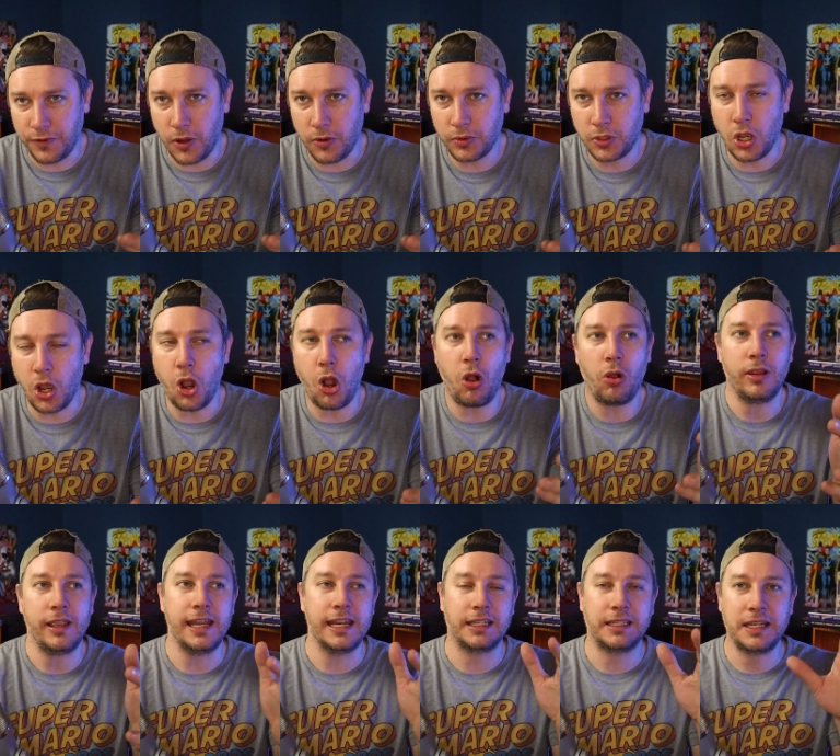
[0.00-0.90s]
phone
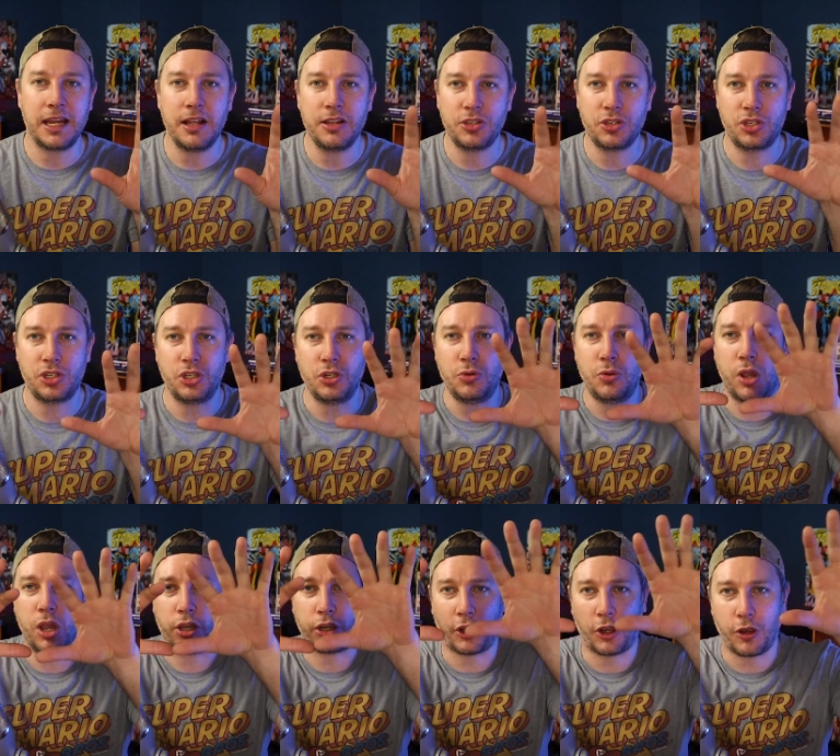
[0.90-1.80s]
call, it cuts
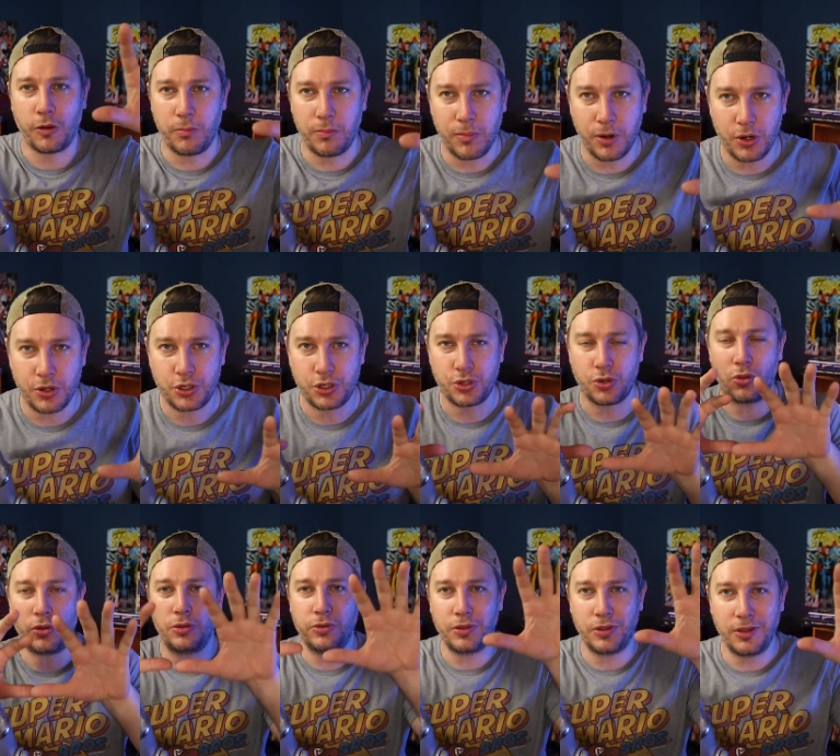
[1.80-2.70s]
to a
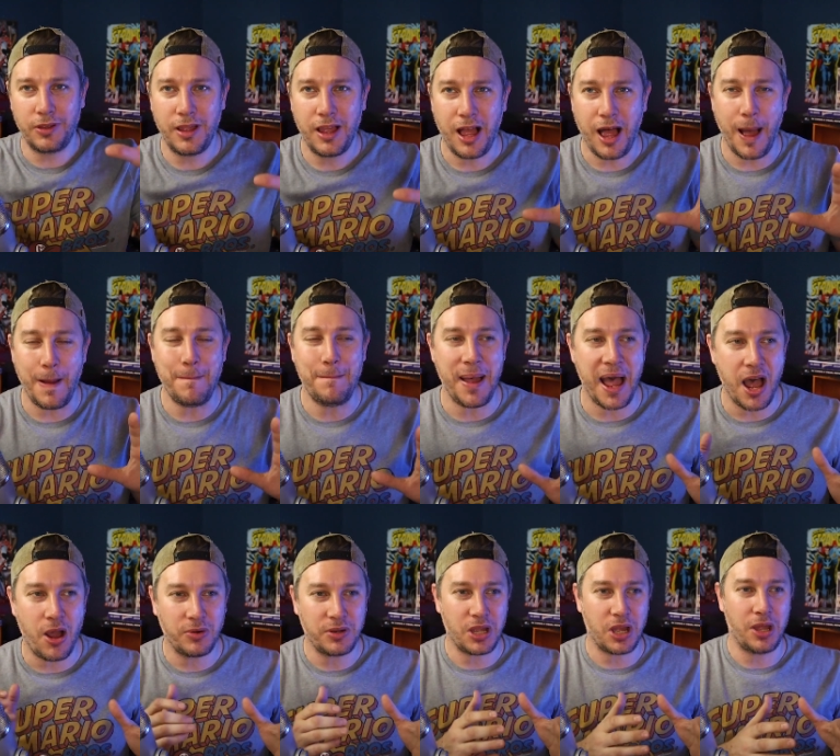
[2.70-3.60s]
commercial
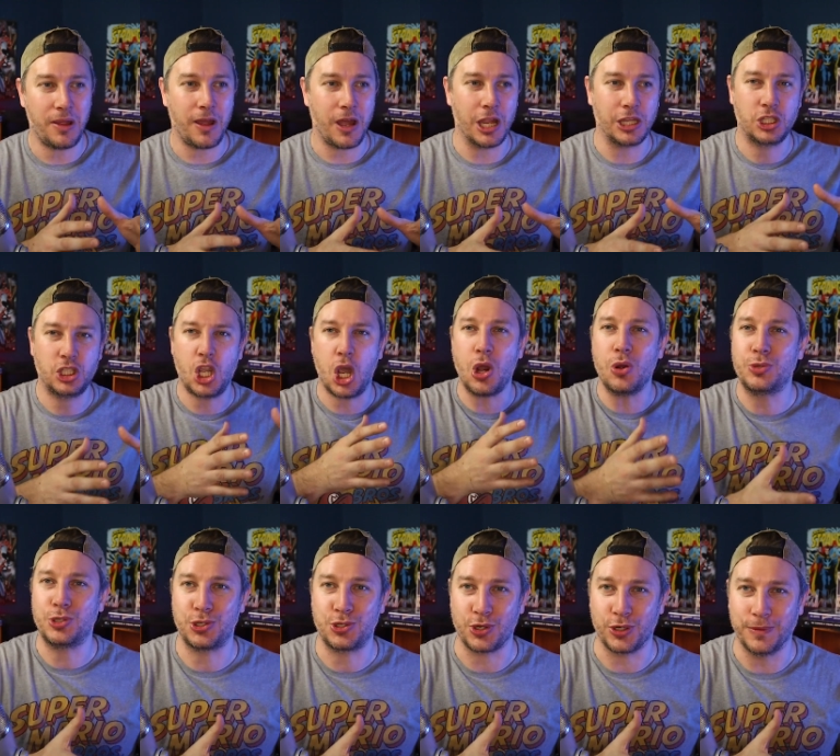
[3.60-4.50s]
about a
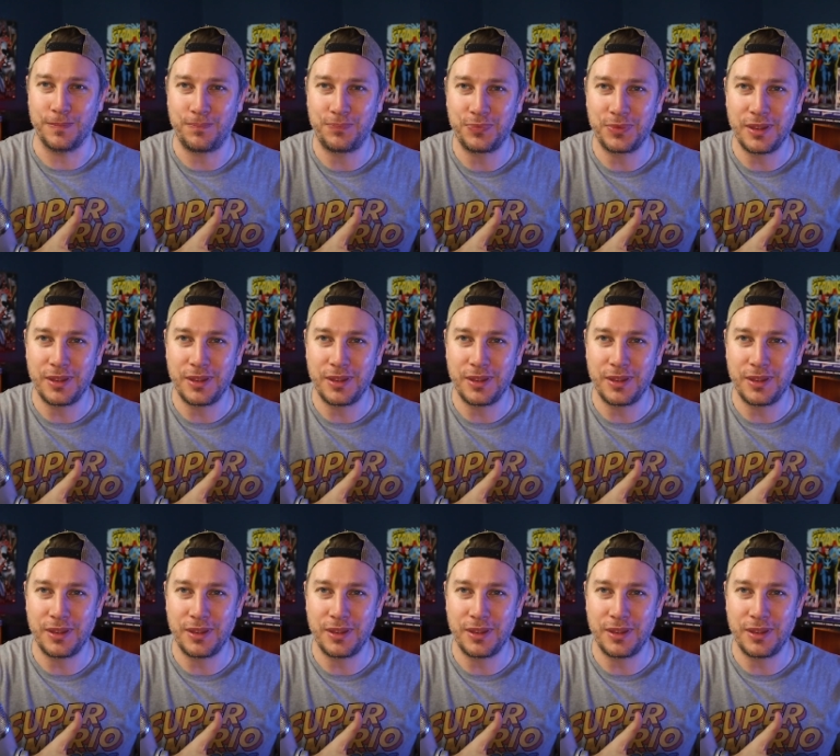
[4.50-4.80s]
toaster